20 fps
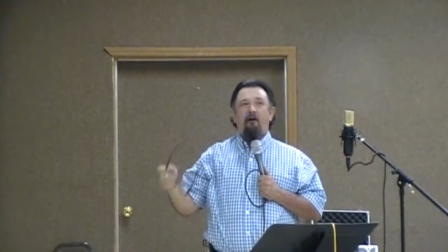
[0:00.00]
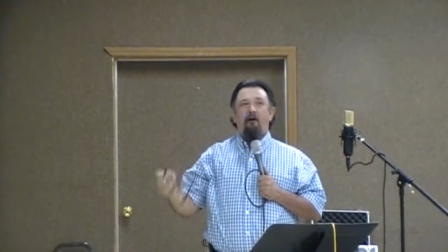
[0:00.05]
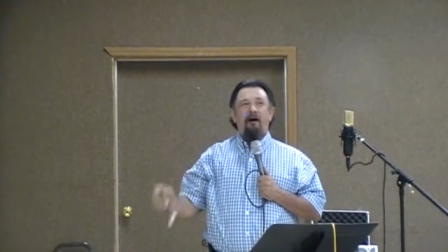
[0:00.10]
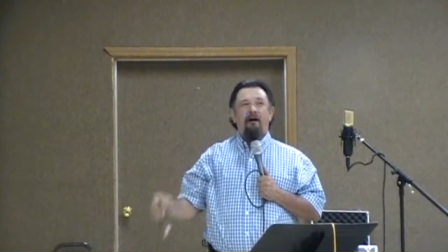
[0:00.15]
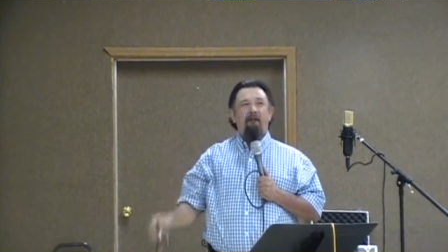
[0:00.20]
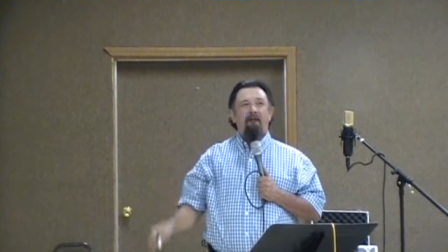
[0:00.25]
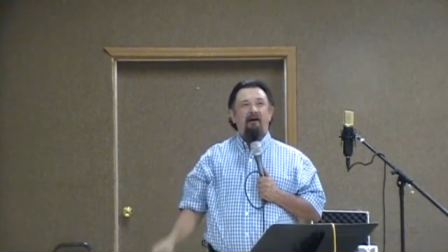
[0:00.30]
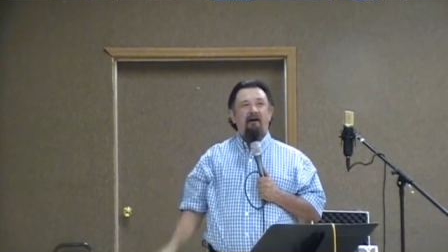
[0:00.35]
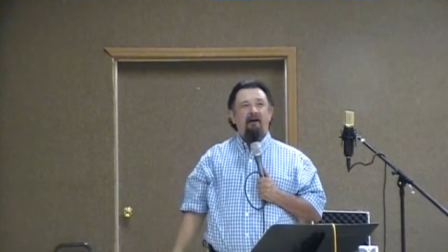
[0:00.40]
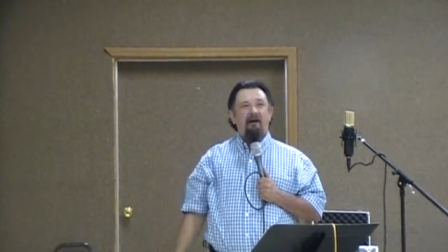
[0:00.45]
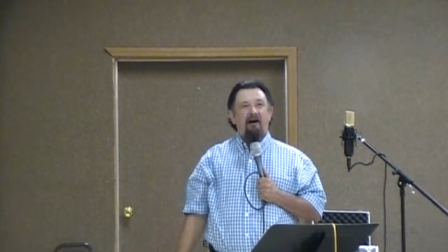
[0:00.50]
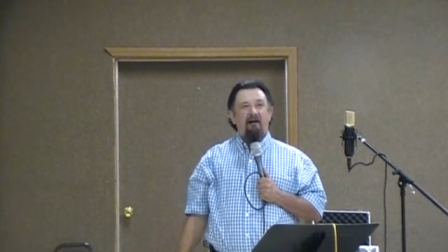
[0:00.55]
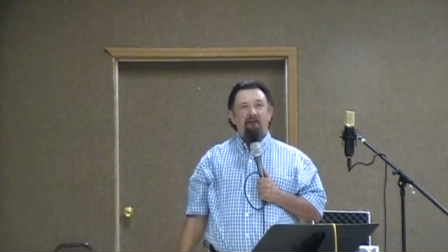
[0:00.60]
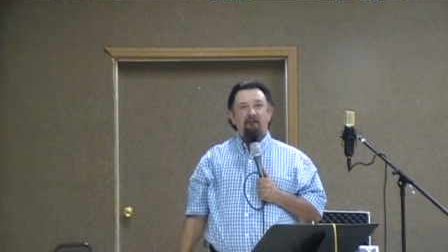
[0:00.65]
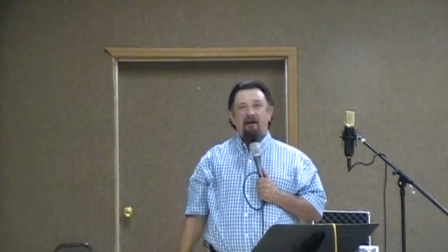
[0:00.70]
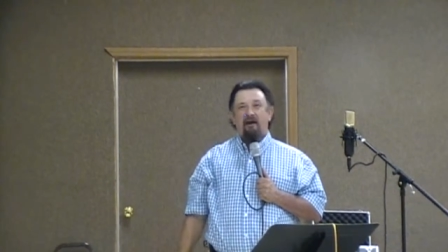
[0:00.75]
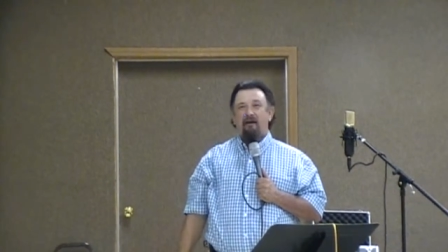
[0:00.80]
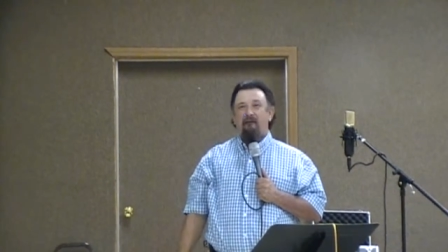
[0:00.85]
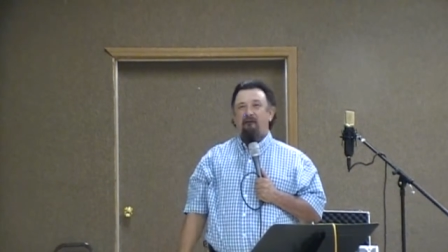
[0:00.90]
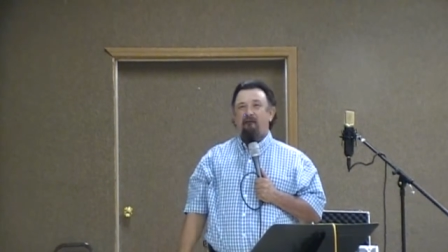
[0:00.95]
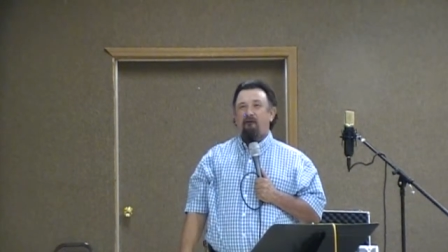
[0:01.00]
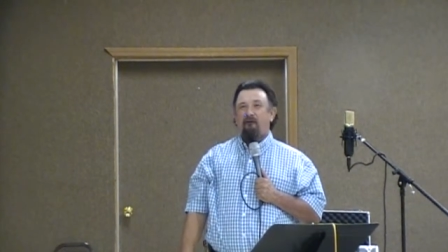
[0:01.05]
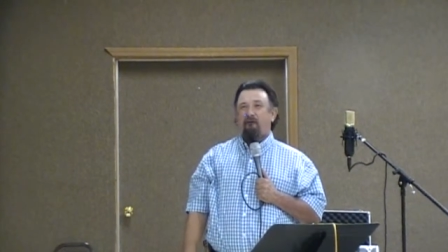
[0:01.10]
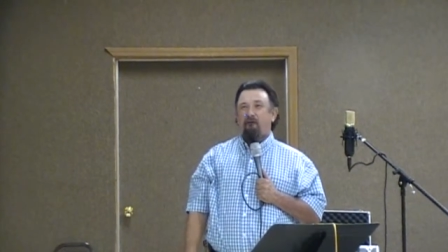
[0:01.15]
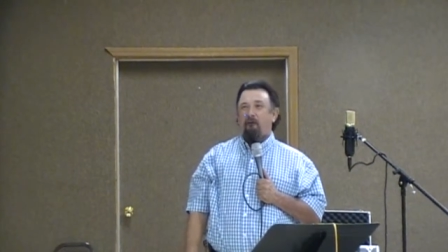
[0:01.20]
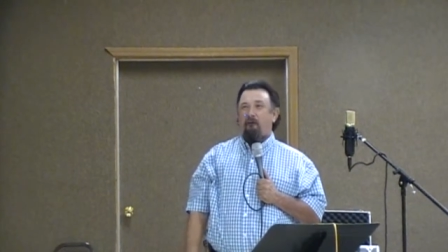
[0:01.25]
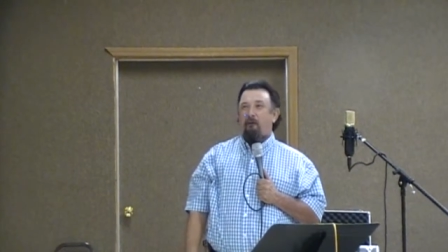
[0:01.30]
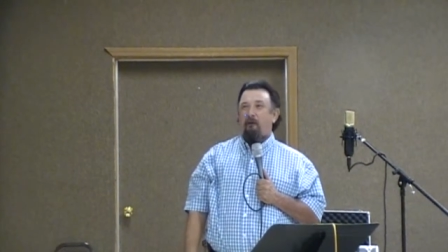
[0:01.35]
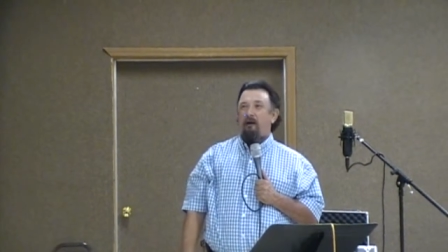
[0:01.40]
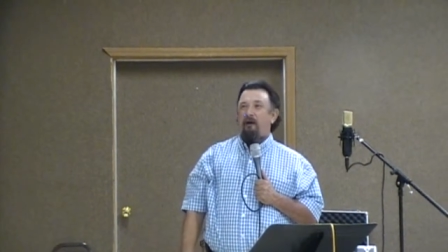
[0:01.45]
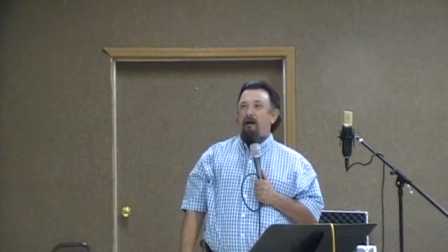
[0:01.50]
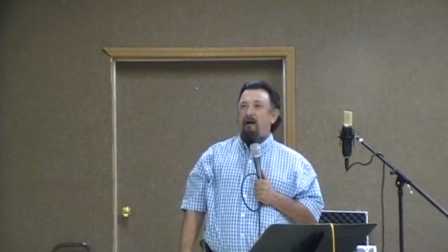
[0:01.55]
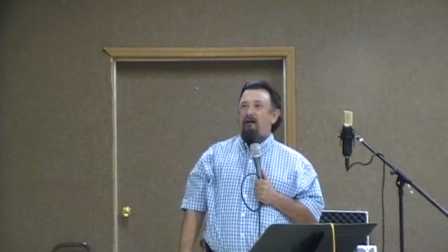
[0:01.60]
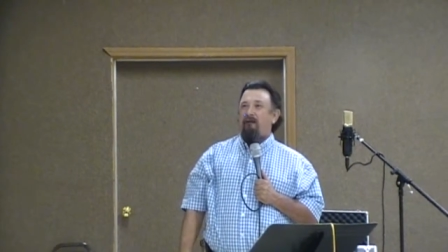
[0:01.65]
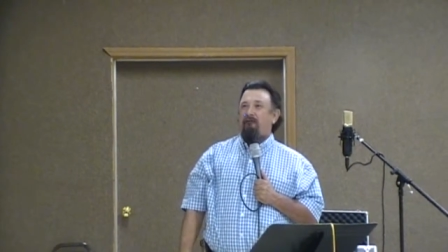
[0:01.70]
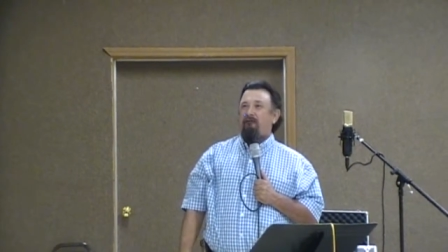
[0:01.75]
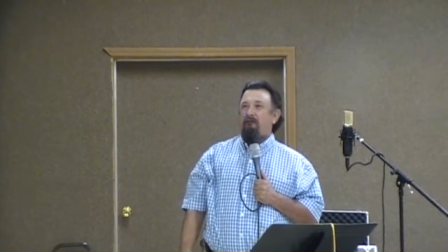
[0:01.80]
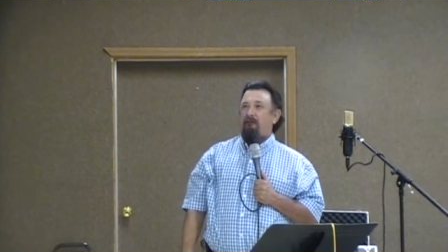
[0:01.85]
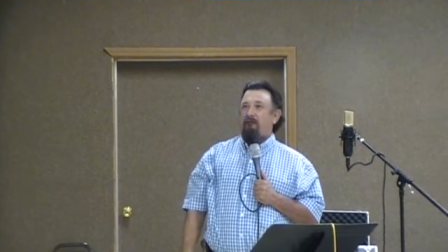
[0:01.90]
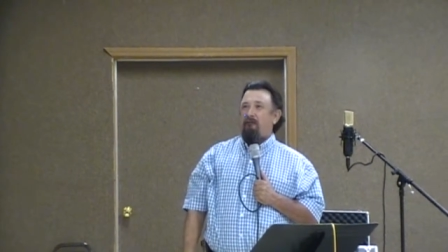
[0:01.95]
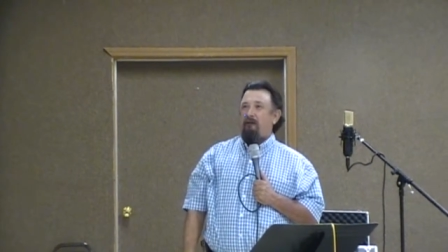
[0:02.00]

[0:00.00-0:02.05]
though I may not be able to pronounce it,